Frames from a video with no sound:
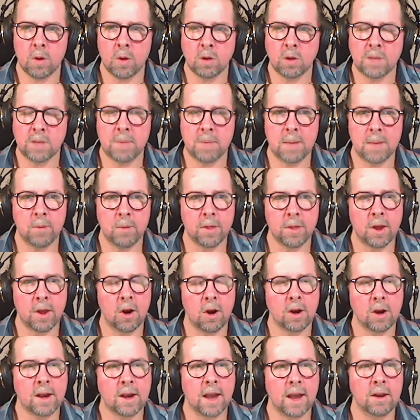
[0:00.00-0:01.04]
only people that
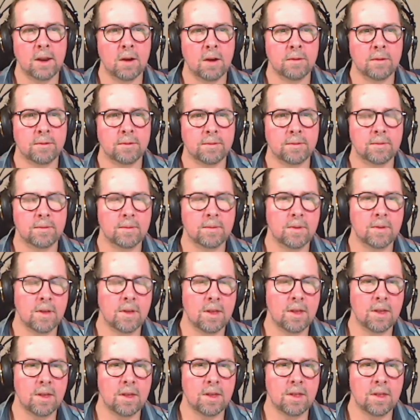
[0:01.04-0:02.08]
are kind of
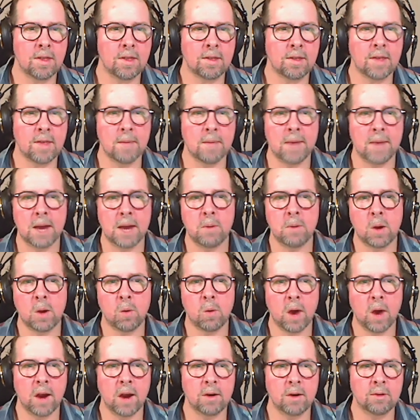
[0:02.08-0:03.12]

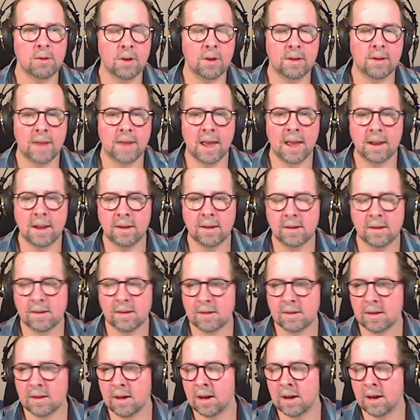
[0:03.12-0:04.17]
semi-required to attend
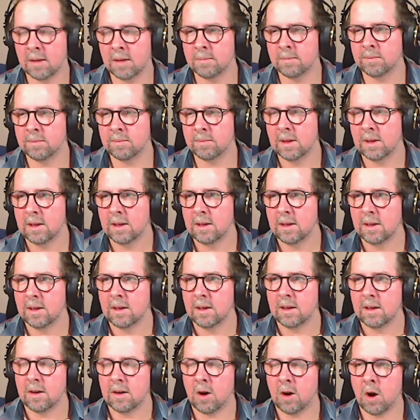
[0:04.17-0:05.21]

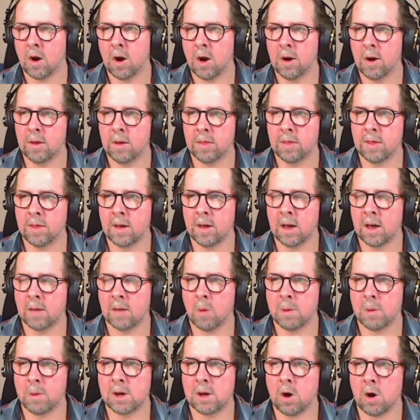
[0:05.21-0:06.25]
are
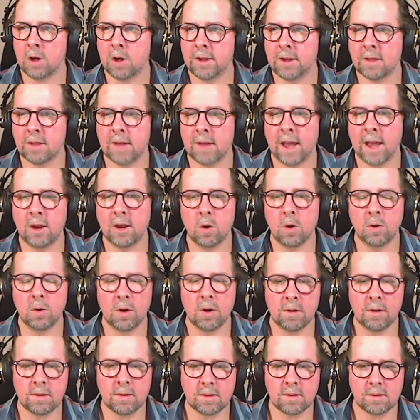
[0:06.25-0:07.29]
what we call design
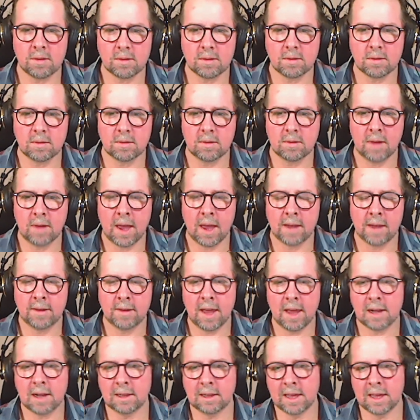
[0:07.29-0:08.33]
owners and
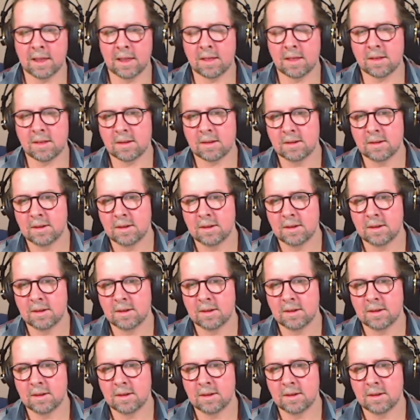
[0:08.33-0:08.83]
tech leads.